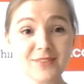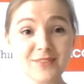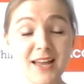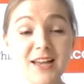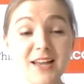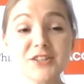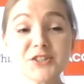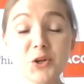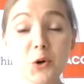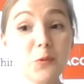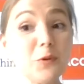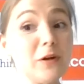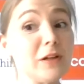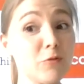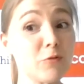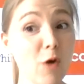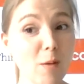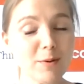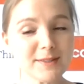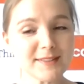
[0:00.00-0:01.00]
So will
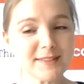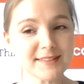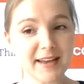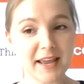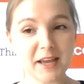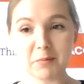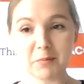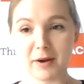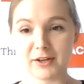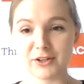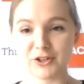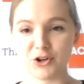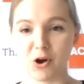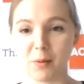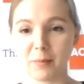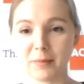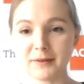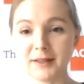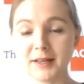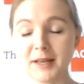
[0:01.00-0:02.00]
robots take my
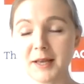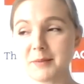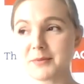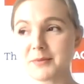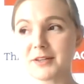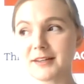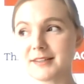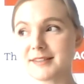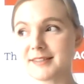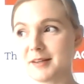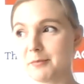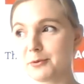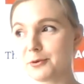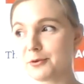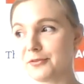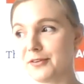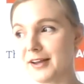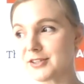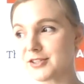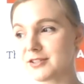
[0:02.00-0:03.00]
job? Because some
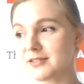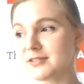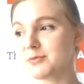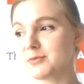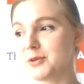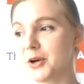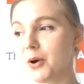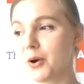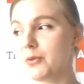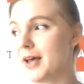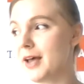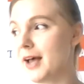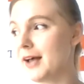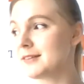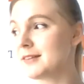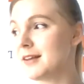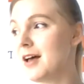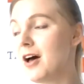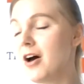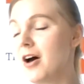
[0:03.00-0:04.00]
professions we know
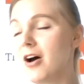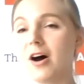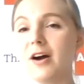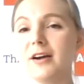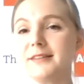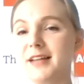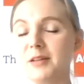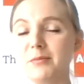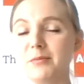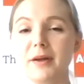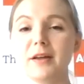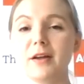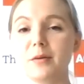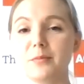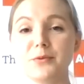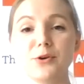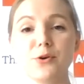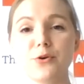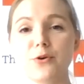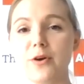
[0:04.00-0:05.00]
that are done by
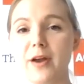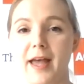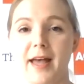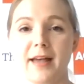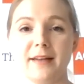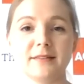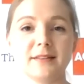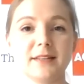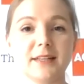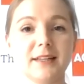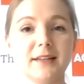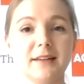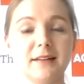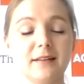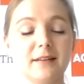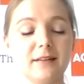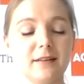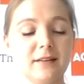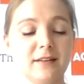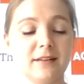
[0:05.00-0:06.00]
computer and
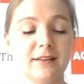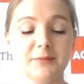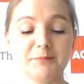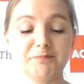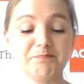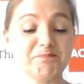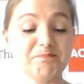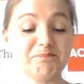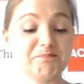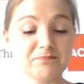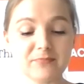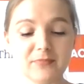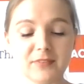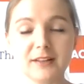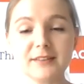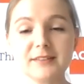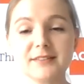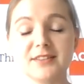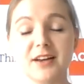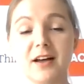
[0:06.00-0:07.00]

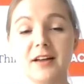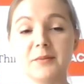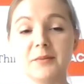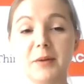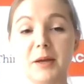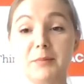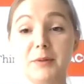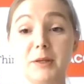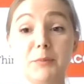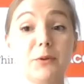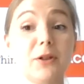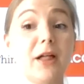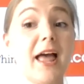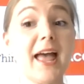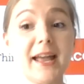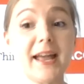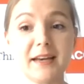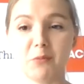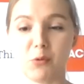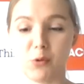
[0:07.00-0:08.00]
not done by people
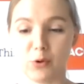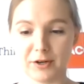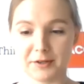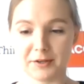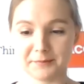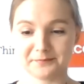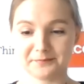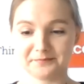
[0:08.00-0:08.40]
anymore.